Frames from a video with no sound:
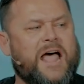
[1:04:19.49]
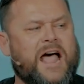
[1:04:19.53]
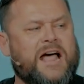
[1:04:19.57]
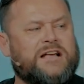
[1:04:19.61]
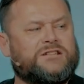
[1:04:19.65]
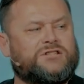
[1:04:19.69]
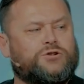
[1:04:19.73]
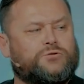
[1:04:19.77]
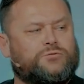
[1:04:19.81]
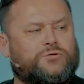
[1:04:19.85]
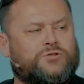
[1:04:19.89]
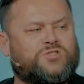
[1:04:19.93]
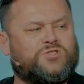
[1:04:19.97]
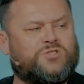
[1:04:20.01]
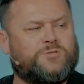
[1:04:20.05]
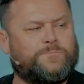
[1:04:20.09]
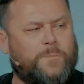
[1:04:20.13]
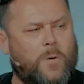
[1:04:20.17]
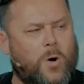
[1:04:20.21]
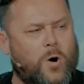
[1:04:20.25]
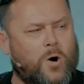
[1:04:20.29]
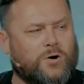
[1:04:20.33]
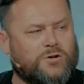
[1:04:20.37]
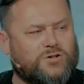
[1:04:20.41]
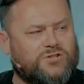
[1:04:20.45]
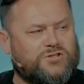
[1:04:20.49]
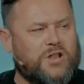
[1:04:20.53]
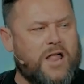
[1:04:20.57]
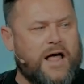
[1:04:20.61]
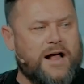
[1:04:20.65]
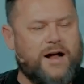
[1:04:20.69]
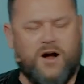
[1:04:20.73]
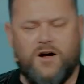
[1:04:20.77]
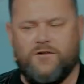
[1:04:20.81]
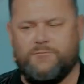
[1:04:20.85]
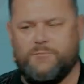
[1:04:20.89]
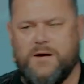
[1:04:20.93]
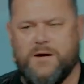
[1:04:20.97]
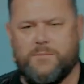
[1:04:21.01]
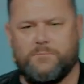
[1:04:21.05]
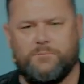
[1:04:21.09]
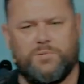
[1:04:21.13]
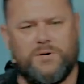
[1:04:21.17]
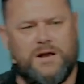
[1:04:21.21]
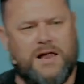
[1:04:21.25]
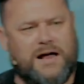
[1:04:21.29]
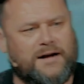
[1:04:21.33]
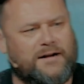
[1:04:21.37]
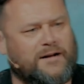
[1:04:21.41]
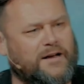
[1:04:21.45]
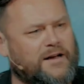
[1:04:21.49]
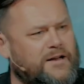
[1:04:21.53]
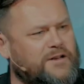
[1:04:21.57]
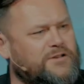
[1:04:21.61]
as a response, like I've been plugged